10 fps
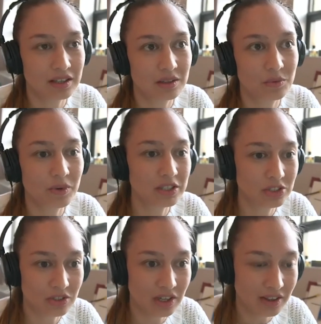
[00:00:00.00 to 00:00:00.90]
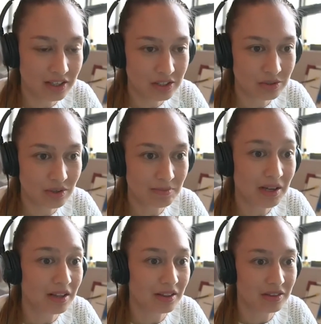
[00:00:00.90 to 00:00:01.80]
the one story they do a
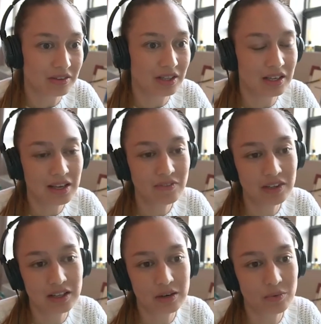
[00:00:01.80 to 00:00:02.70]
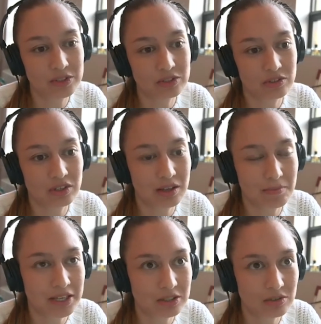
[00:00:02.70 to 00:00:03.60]
month, or like even like one story they
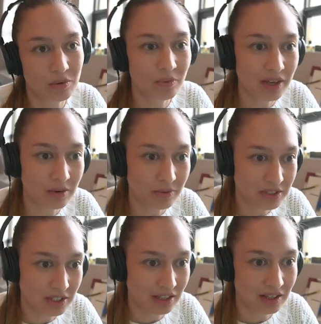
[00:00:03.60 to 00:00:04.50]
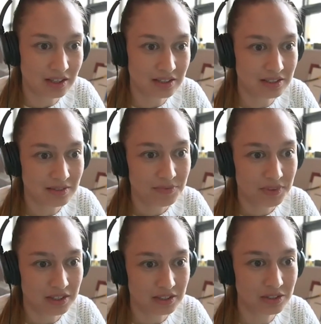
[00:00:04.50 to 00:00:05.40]
might do a week, which I think is
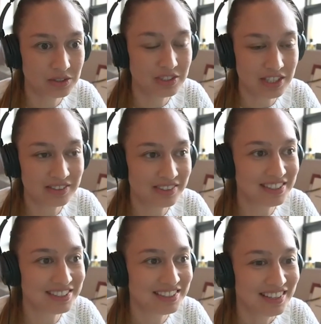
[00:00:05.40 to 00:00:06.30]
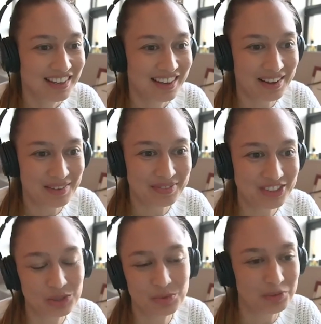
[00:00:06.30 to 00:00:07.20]
too generous,
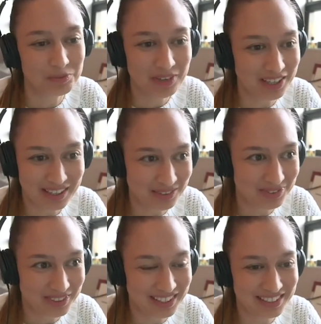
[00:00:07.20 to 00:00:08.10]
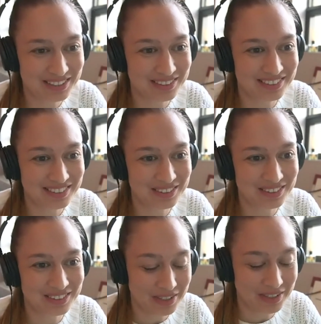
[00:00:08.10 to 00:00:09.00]
just won't be enough to
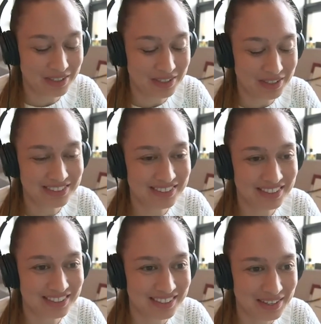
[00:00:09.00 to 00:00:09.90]
know what's going on.